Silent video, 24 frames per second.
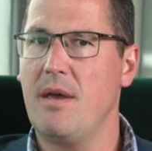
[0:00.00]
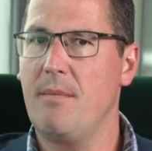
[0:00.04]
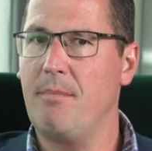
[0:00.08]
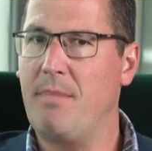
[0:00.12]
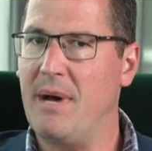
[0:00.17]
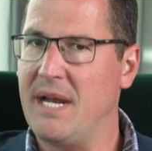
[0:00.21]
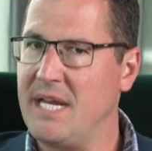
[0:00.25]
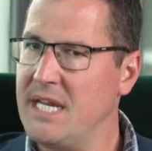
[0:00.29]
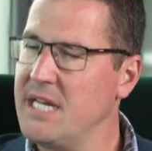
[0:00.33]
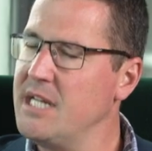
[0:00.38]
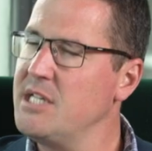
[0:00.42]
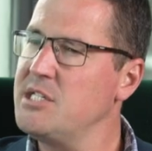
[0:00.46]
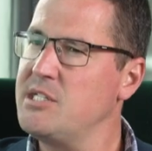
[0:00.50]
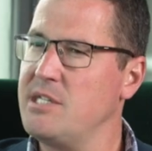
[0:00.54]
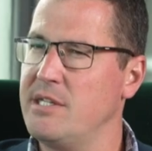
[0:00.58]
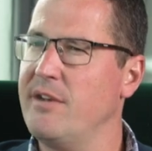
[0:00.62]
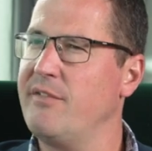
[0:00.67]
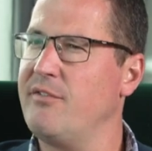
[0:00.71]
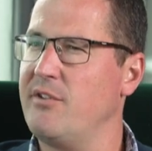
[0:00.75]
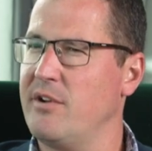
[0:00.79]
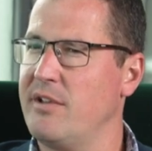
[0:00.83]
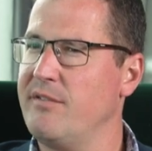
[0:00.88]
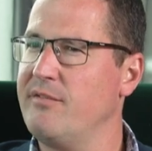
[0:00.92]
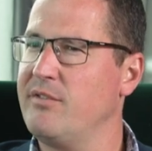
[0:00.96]
but it is a
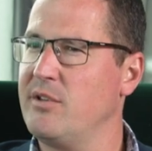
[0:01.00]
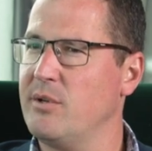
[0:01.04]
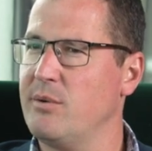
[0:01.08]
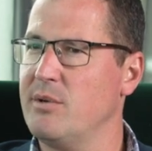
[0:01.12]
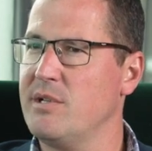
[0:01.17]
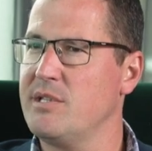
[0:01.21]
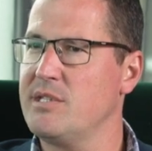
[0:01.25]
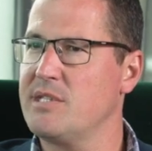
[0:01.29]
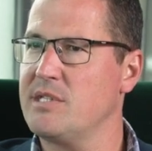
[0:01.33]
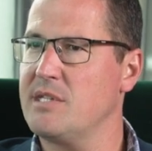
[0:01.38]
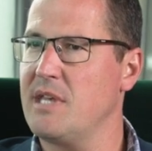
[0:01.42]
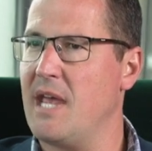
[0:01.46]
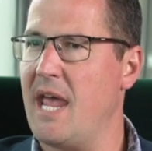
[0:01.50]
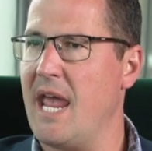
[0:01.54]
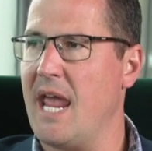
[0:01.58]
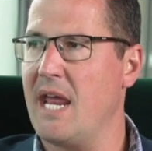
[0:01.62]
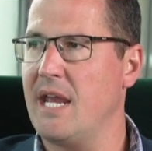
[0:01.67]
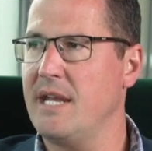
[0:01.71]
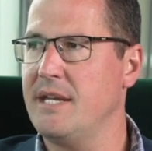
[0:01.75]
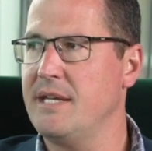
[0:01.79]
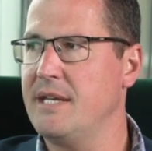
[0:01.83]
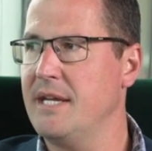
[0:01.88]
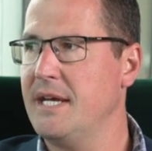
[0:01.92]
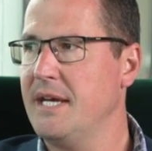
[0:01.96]
different influence
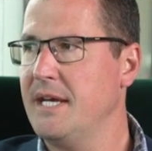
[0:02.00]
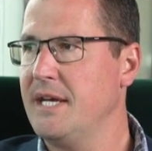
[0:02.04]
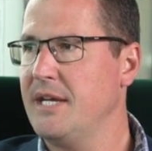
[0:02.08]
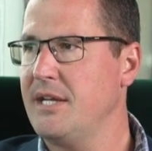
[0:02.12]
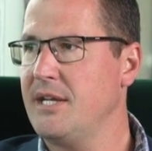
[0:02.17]
and